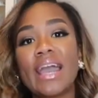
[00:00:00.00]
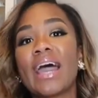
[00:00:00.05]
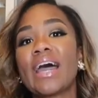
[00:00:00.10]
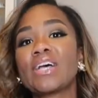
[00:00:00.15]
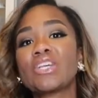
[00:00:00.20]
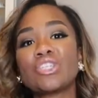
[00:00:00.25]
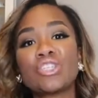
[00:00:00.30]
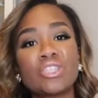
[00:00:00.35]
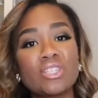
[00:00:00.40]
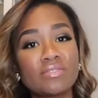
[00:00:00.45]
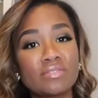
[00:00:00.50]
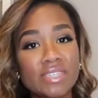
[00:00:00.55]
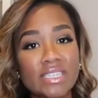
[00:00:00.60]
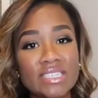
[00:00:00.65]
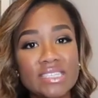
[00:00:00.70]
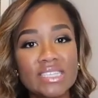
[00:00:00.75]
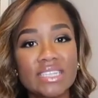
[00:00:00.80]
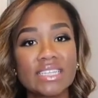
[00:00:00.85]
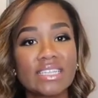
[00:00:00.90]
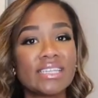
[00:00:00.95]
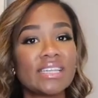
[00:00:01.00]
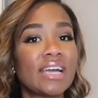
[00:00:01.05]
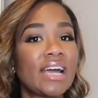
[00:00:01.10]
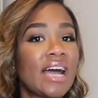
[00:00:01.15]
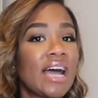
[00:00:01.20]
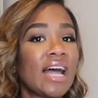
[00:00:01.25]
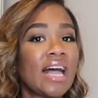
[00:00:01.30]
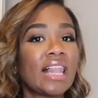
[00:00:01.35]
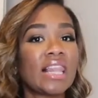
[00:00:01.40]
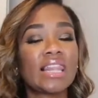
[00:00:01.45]
I should have listened.
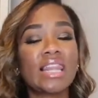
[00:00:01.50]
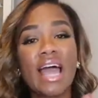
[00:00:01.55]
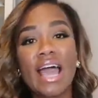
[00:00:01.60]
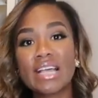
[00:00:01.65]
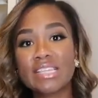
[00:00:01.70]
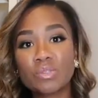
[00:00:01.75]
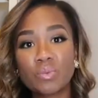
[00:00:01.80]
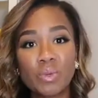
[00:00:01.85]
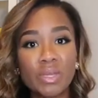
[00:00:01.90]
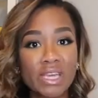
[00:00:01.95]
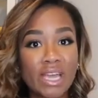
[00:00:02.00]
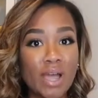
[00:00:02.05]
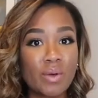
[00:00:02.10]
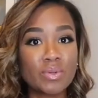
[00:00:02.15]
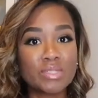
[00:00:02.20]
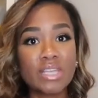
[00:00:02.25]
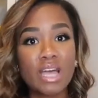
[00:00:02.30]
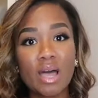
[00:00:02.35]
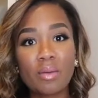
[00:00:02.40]
Last week I was